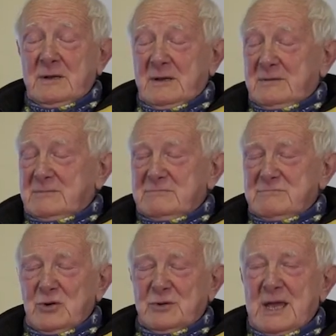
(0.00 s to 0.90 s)
and
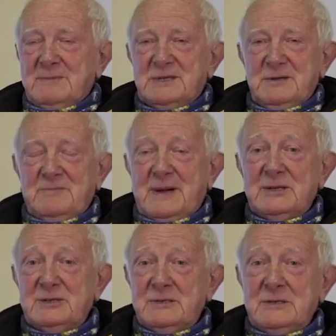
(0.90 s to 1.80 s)
no names, no pack
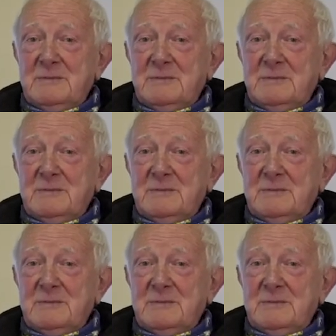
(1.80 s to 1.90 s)
drill.